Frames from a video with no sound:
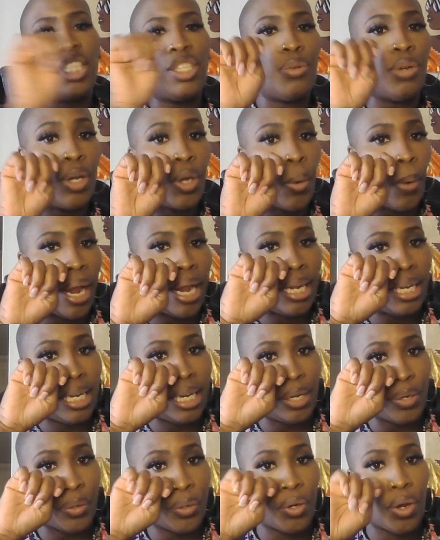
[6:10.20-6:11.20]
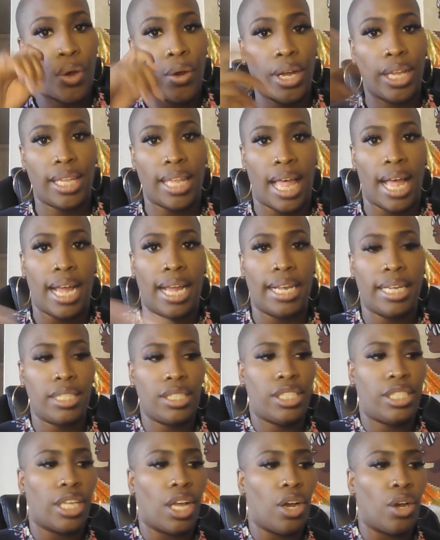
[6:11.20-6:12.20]
do a great deal
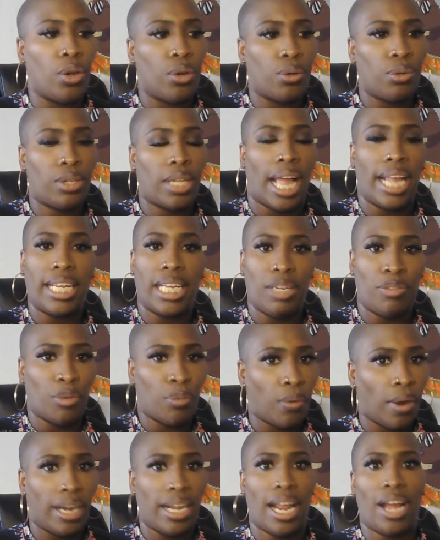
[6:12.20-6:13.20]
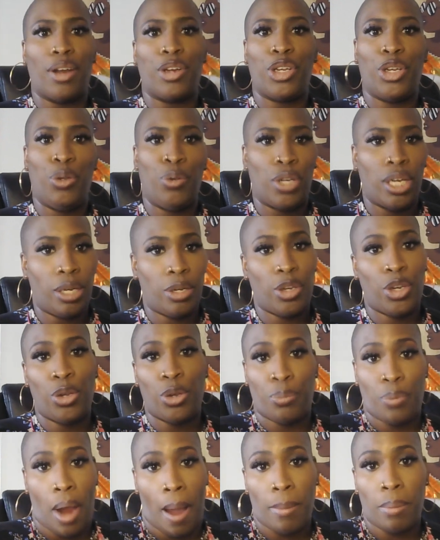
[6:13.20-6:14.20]
online. So like even right now,
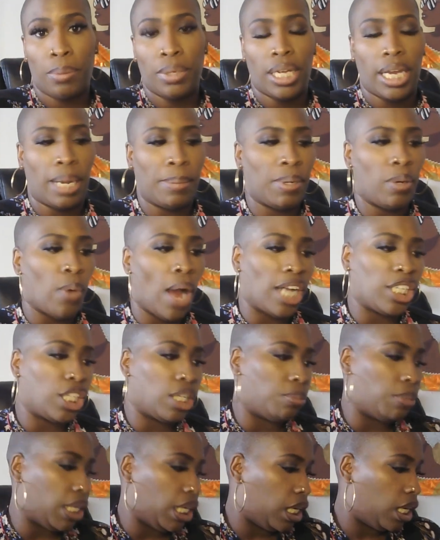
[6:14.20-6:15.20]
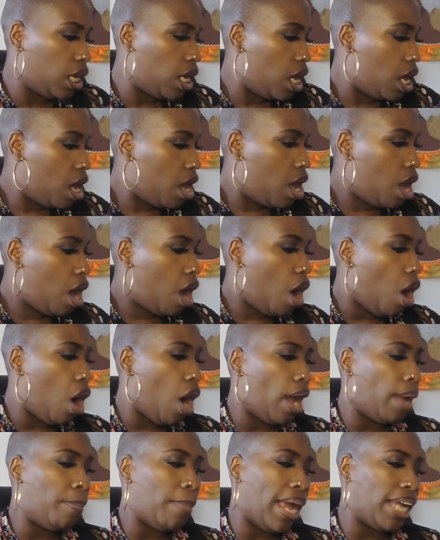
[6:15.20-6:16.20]
you're probably gonna be watching me
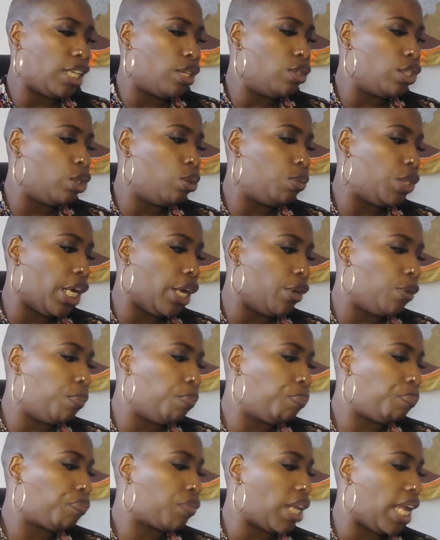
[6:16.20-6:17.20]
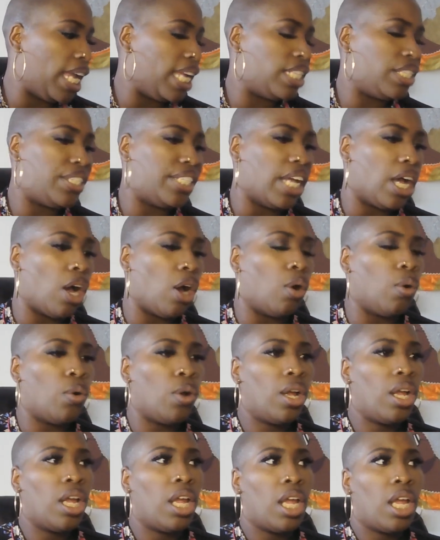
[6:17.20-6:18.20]
on my YouTube channel. And
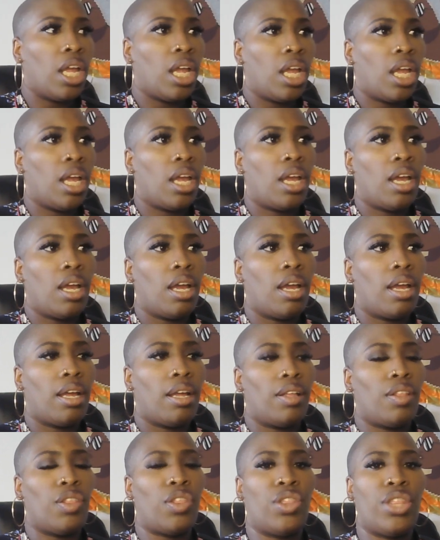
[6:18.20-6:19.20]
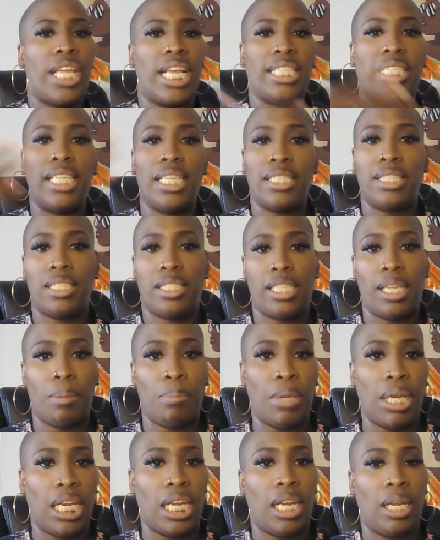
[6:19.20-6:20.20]
so this is to
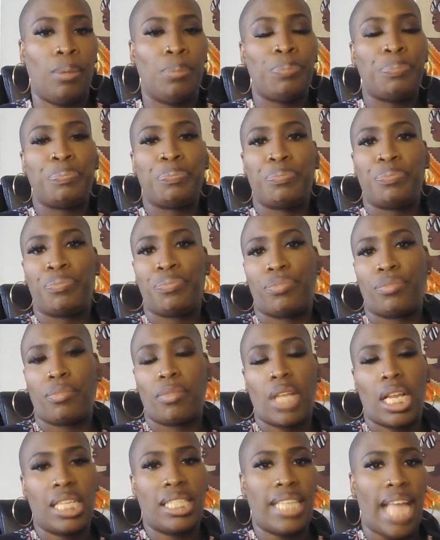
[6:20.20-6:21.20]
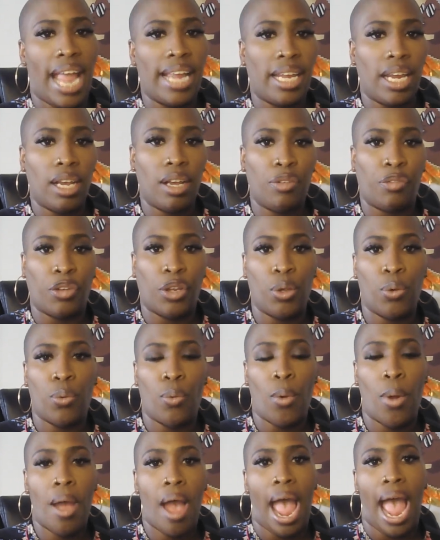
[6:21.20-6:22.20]
me taking a
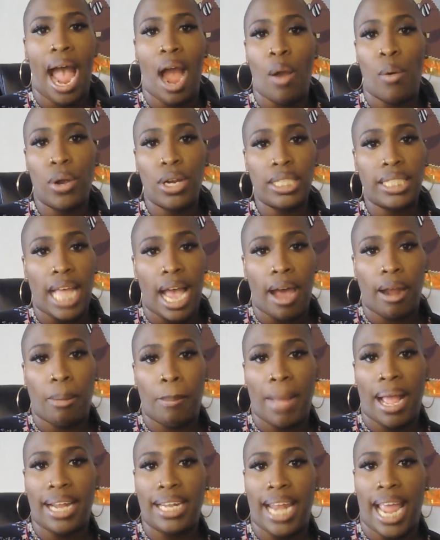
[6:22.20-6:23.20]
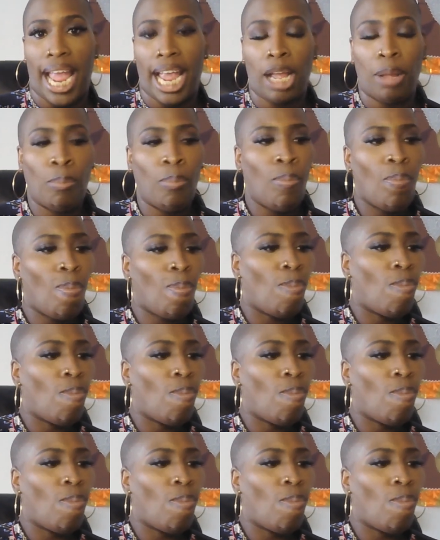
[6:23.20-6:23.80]
few hours out of my day